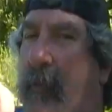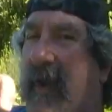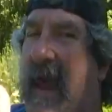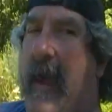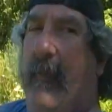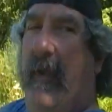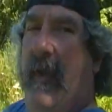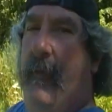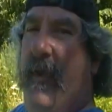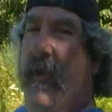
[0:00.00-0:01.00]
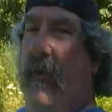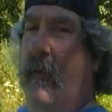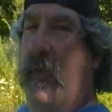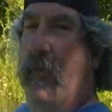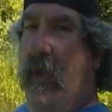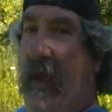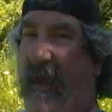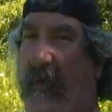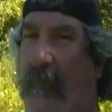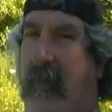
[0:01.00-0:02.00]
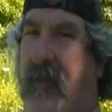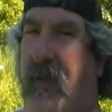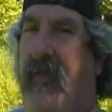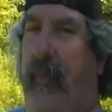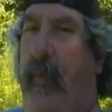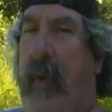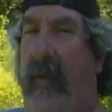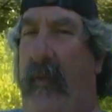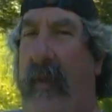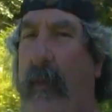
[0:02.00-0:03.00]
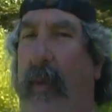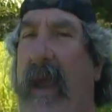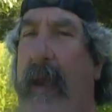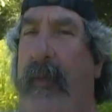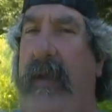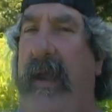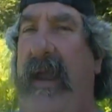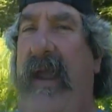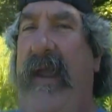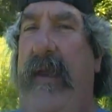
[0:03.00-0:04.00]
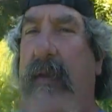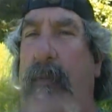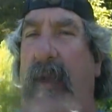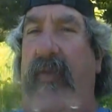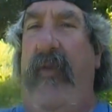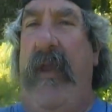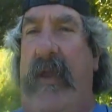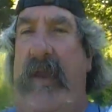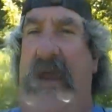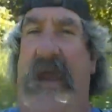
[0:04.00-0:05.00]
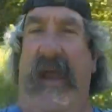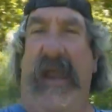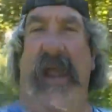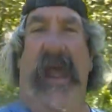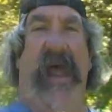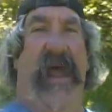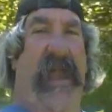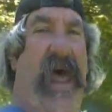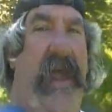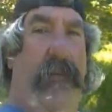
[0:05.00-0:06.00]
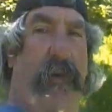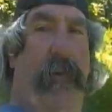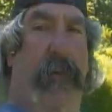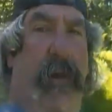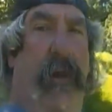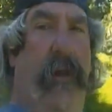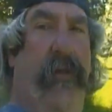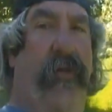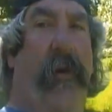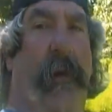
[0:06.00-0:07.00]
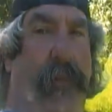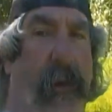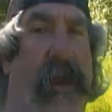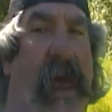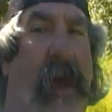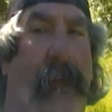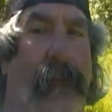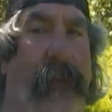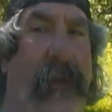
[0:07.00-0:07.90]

drop a comment and let me know if you would like this weather that we're having here in Michigan today. And I will do it for ya.